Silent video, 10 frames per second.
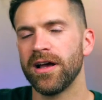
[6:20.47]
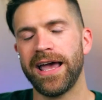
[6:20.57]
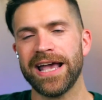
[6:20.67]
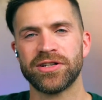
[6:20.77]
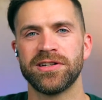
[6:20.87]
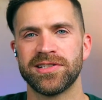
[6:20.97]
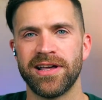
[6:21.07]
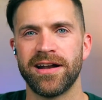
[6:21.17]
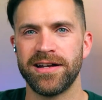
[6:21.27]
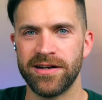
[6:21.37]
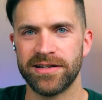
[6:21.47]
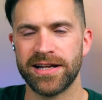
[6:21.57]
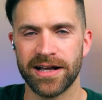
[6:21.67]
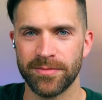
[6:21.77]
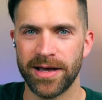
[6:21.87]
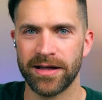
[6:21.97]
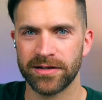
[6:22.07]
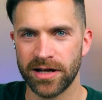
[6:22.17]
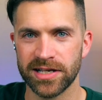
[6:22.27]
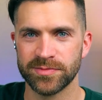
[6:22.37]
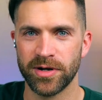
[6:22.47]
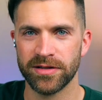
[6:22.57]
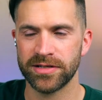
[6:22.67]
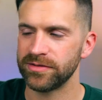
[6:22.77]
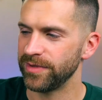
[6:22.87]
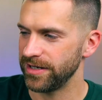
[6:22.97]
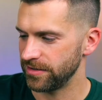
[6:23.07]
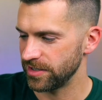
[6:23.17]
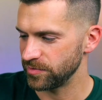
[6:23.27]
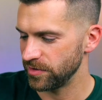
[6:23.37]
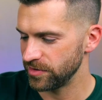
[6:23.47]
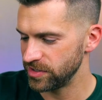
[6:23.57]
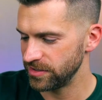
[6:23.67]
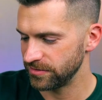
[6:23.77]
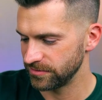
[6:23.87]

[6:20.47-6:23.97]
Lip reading: Ashton is not on here to talk about cosmology. Wait, cosmology?